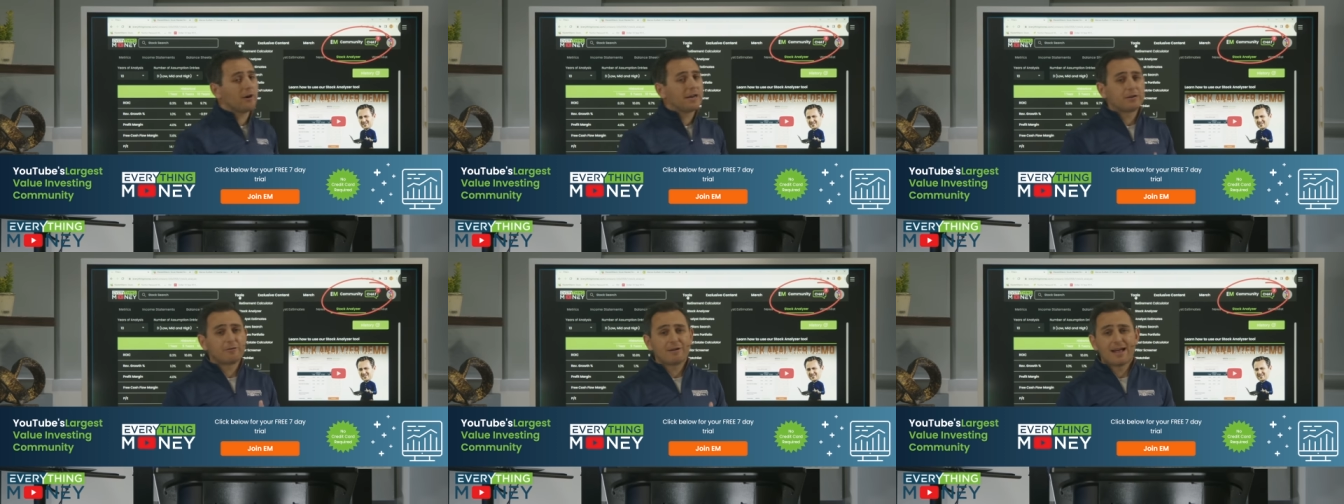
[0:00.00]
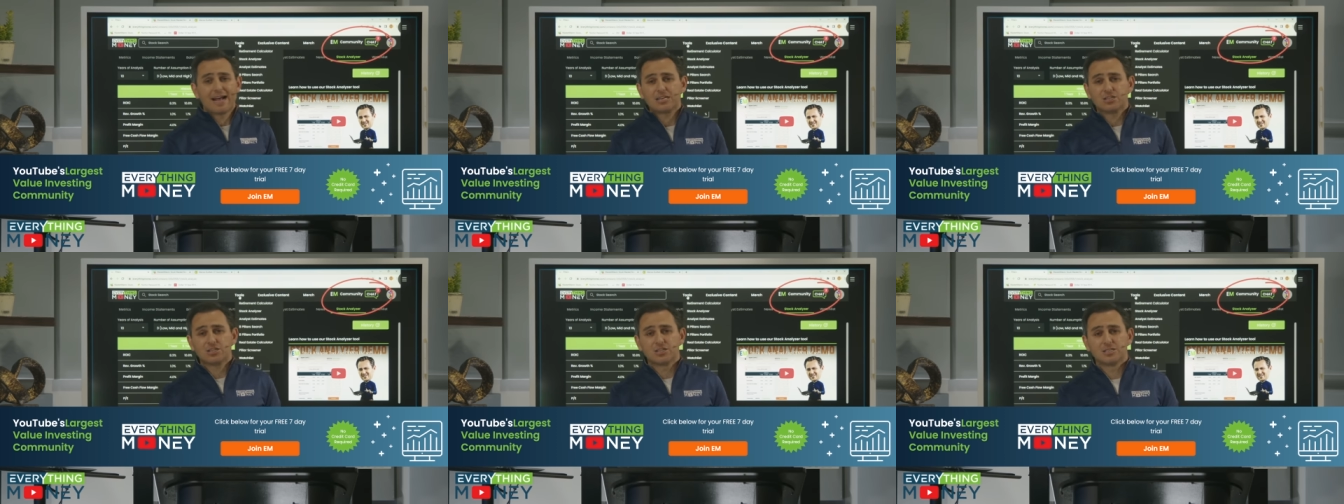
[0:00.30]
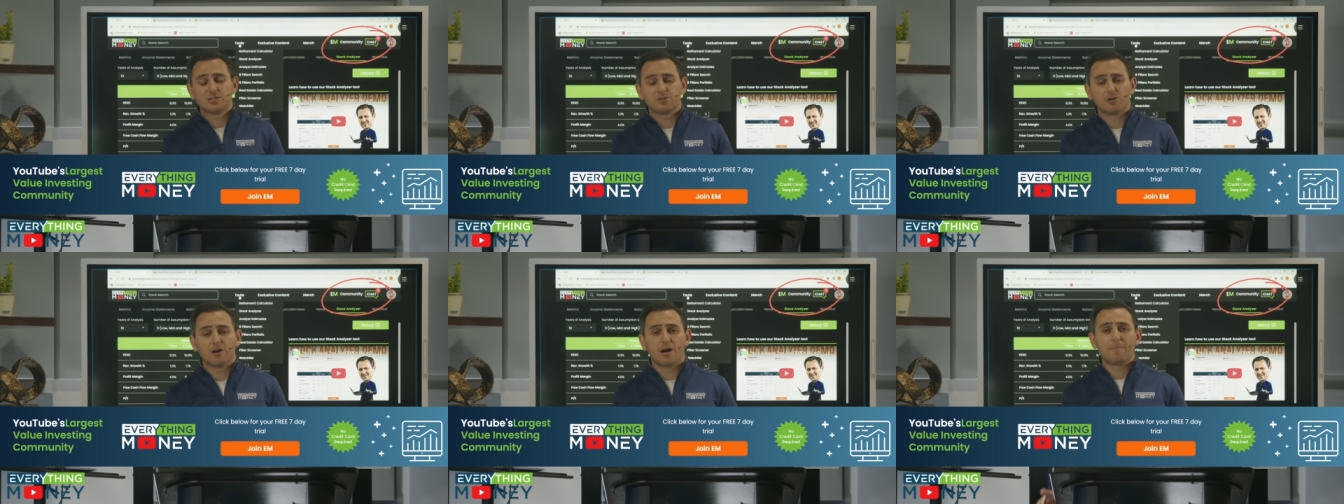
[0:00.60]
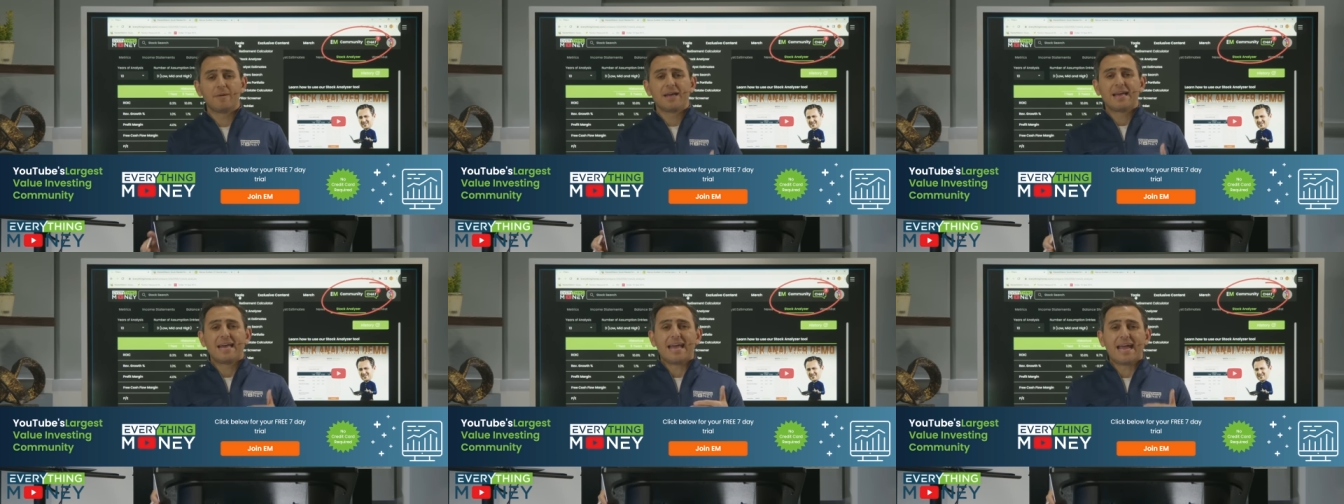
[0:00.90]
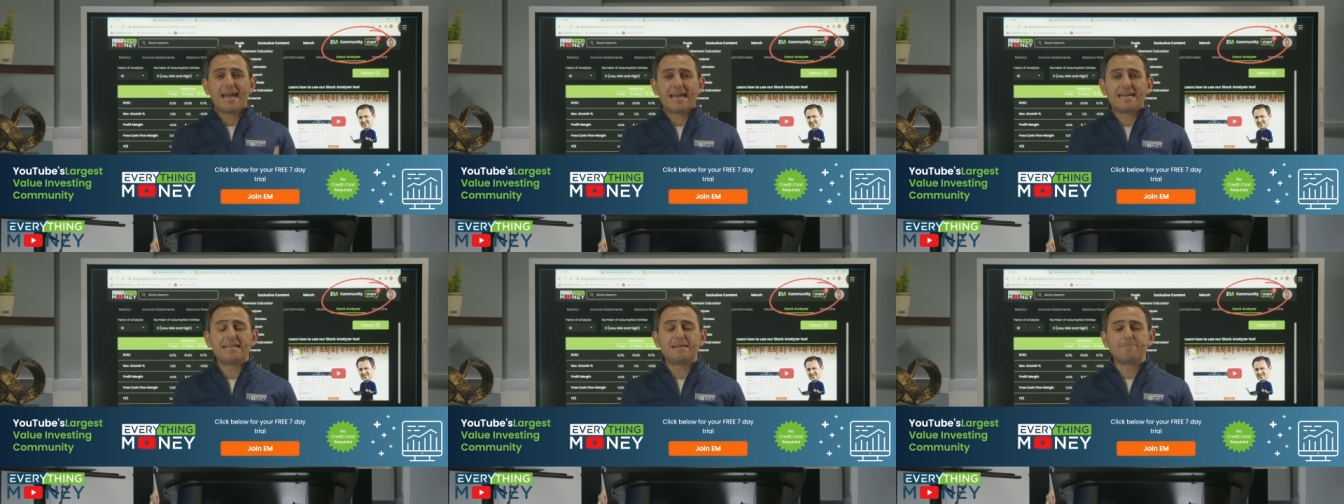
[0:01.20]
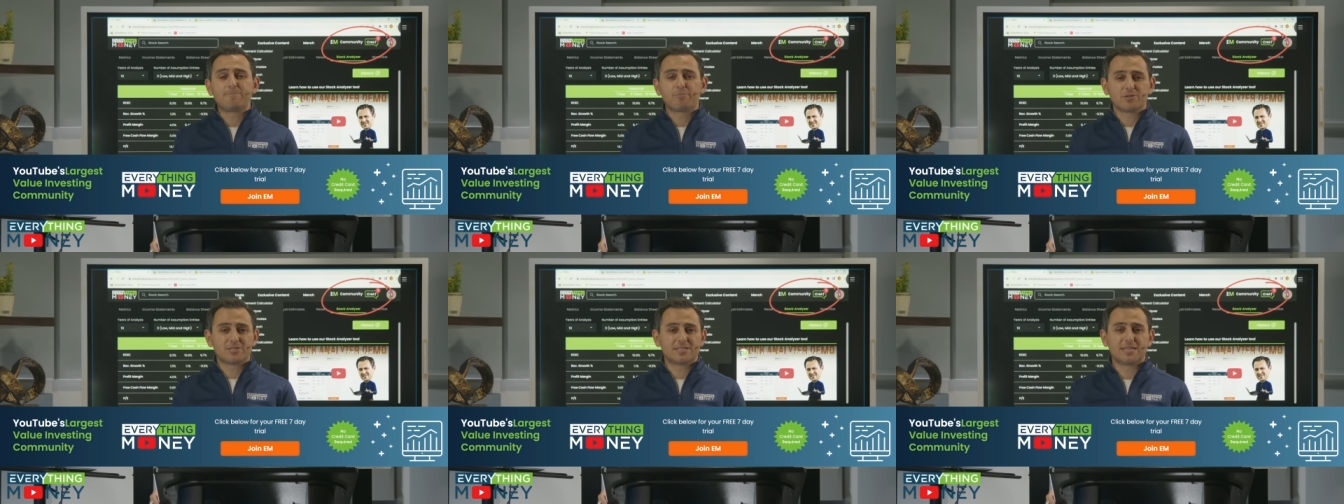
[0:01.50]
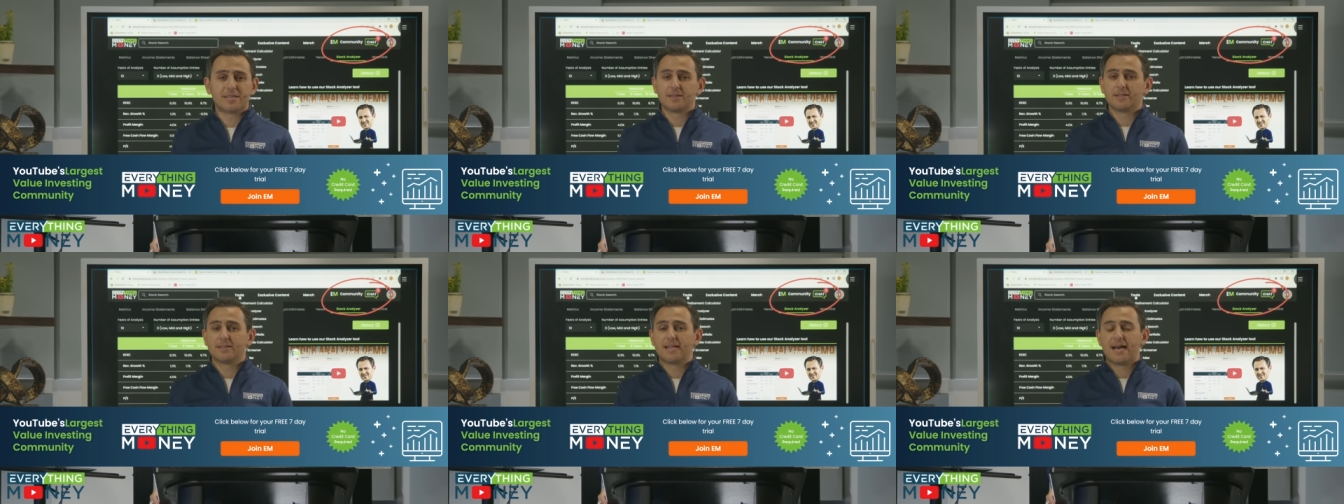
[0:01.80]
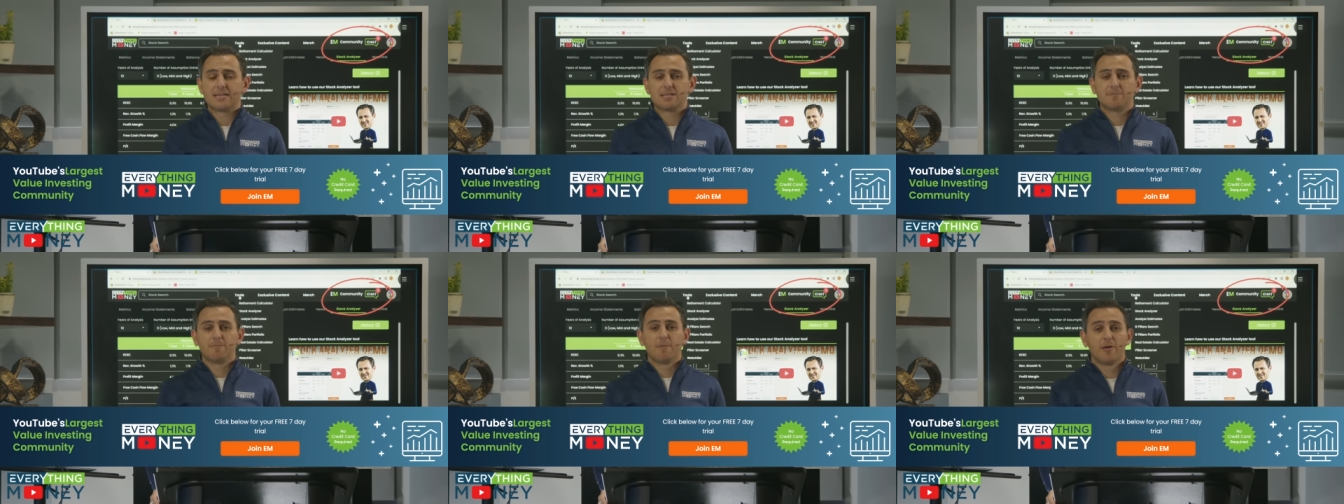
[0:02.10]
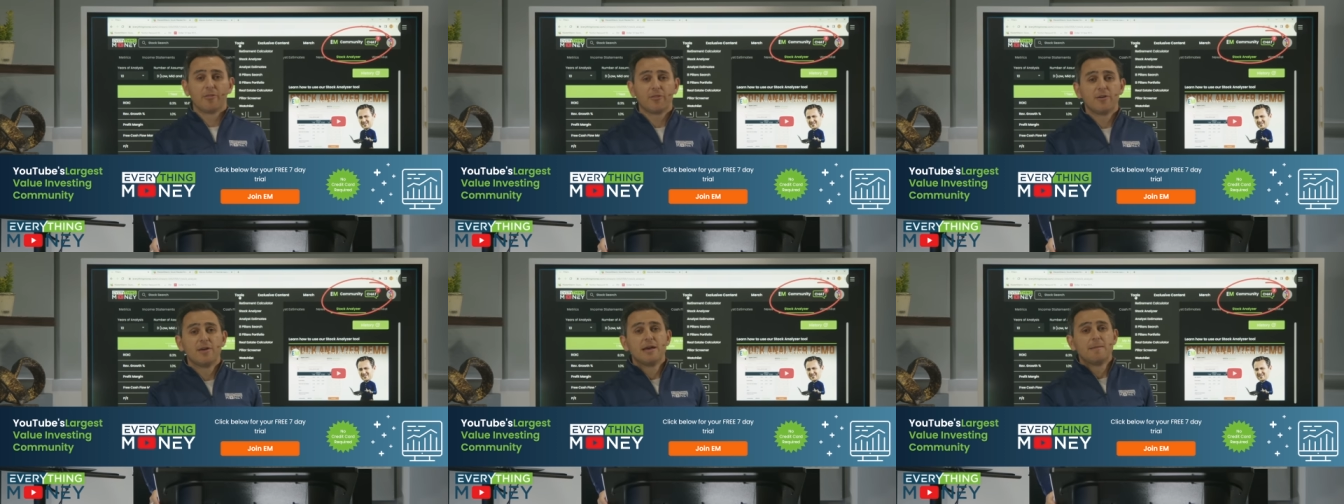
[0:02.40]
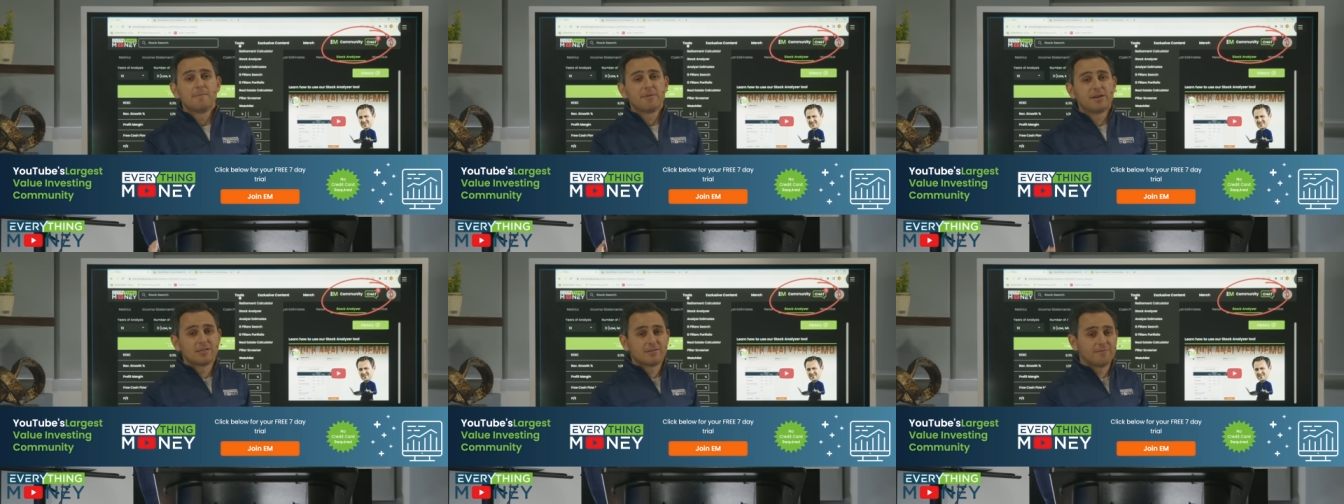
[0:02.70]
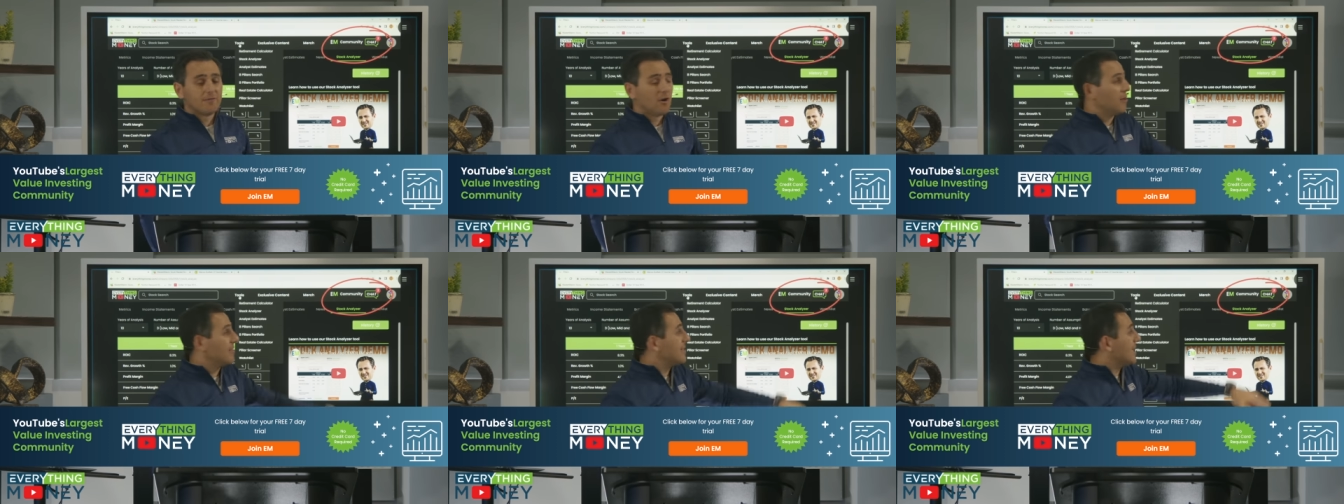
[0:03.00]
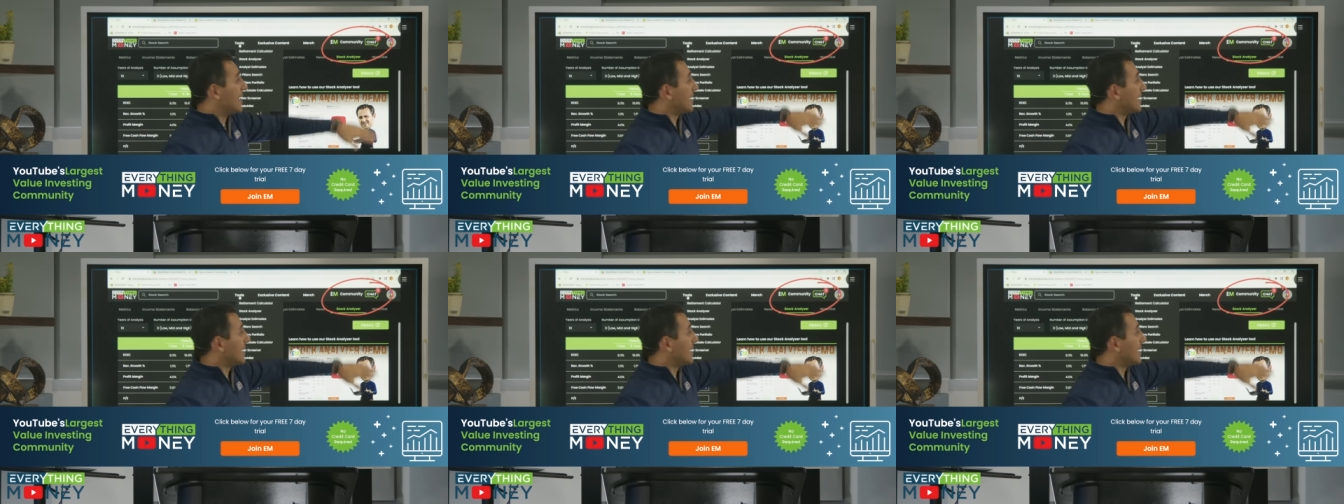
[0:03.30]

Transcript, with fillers: interactions are up 80% in the last month because of all the